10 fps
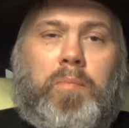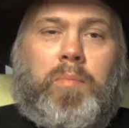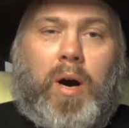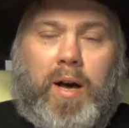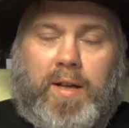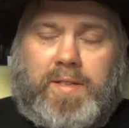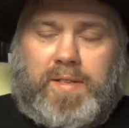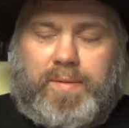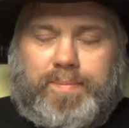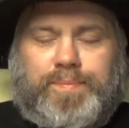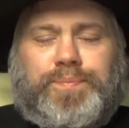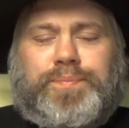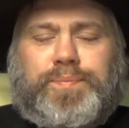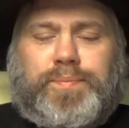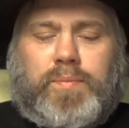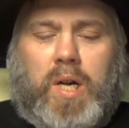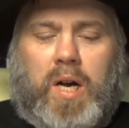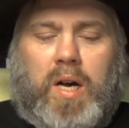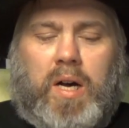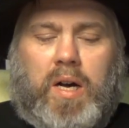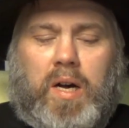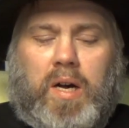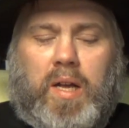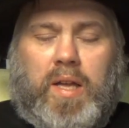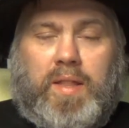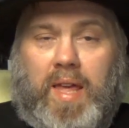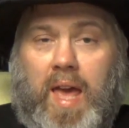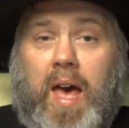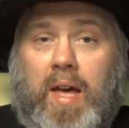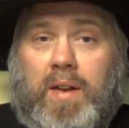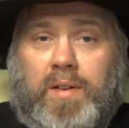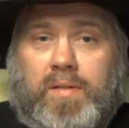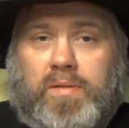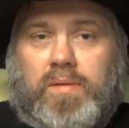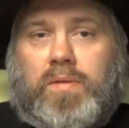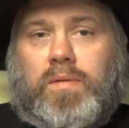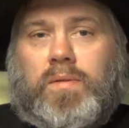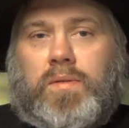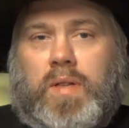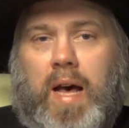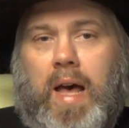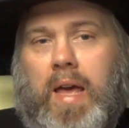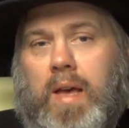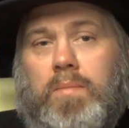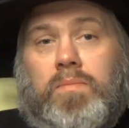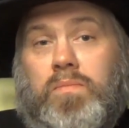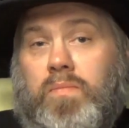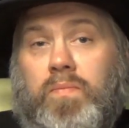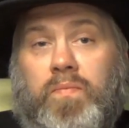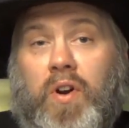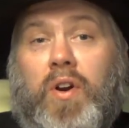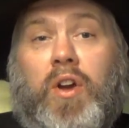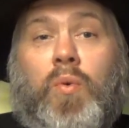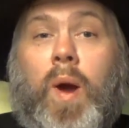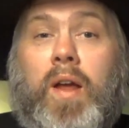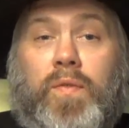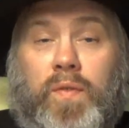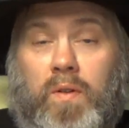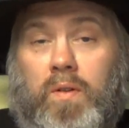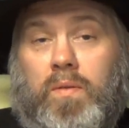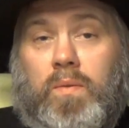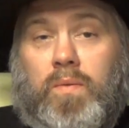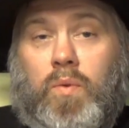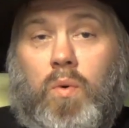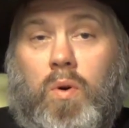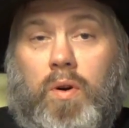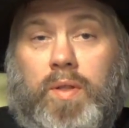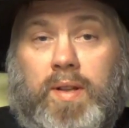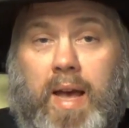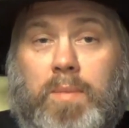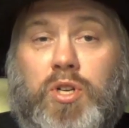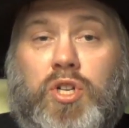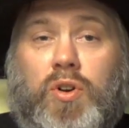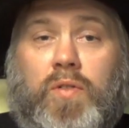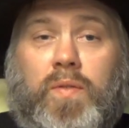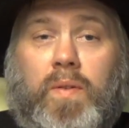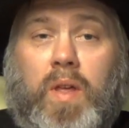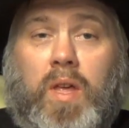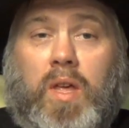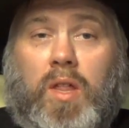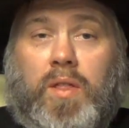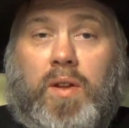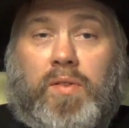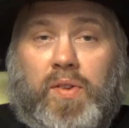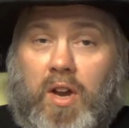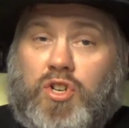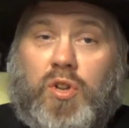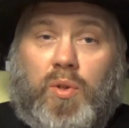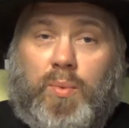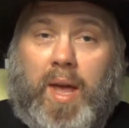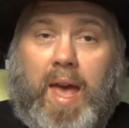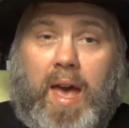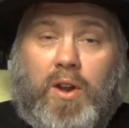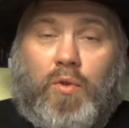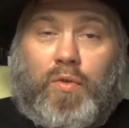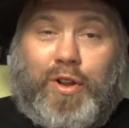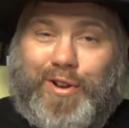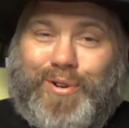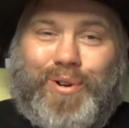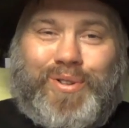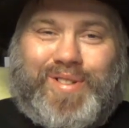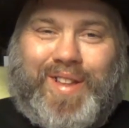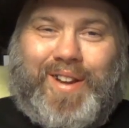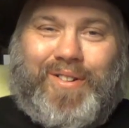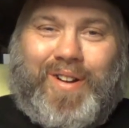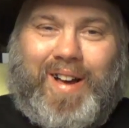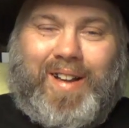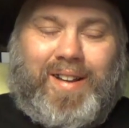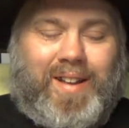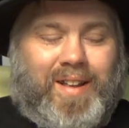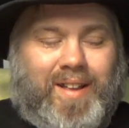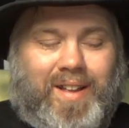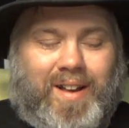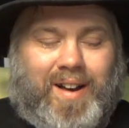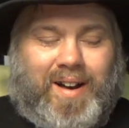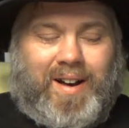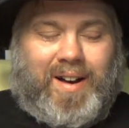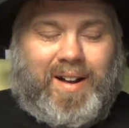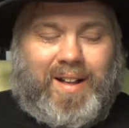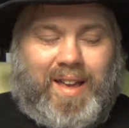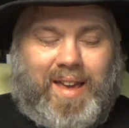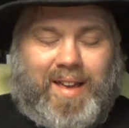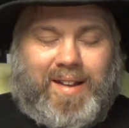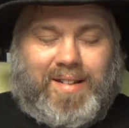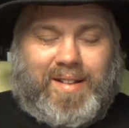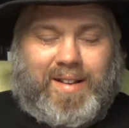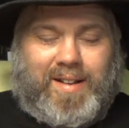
But in the end, I am very grateful for the time she took, the discussion that we had over Euros later on, and